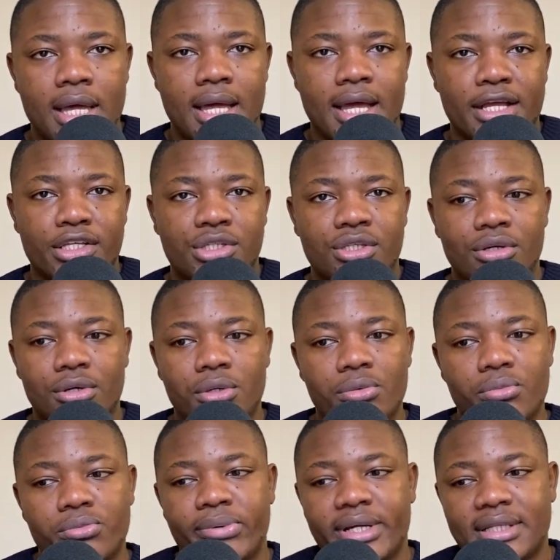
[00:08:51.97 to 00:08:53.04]
And so
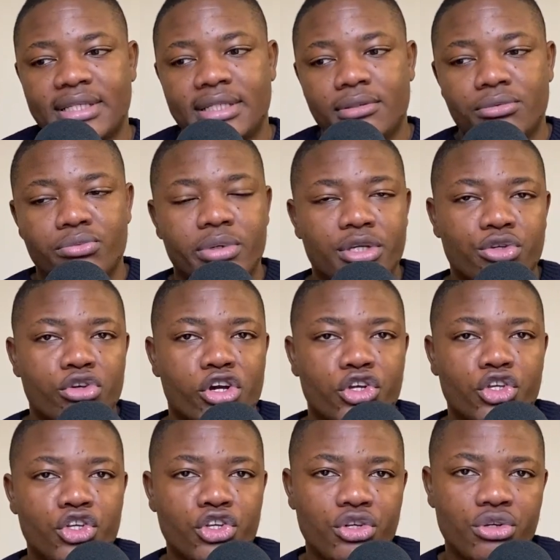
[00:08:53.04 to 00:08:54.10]
when you're
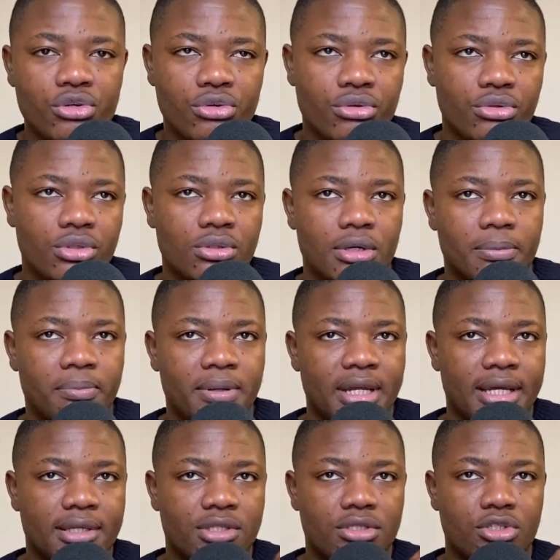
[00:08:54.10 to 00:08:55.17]
new to a
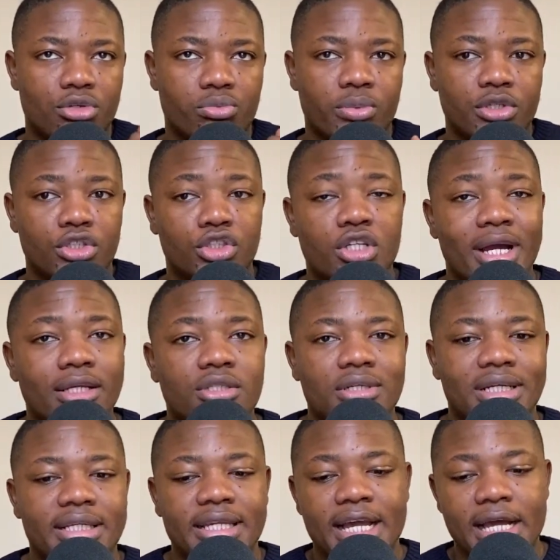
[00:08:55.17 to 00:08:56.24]
place, when you try to
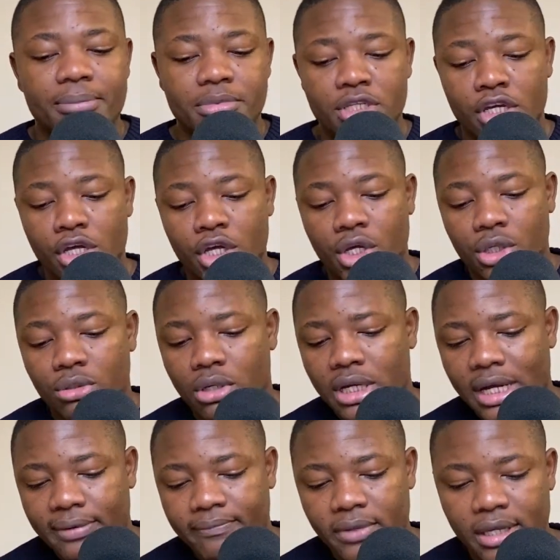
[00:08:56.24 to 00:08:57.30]
adapt, you
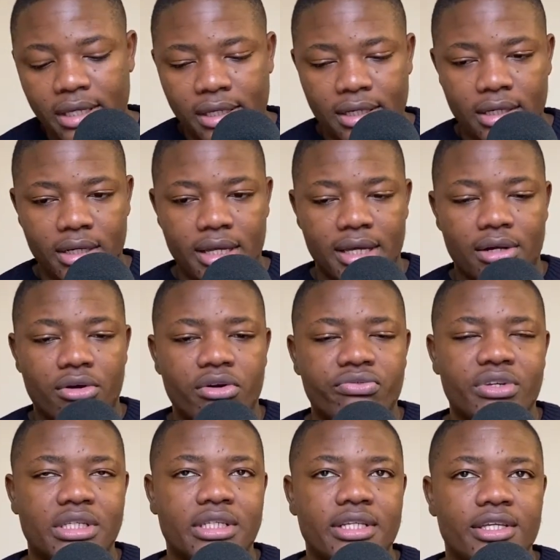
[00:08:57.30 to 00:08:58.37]
come in, and
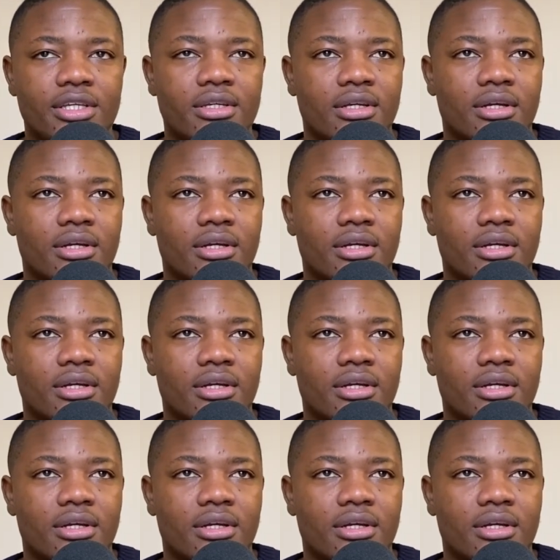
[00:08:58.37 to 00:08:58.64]
obviously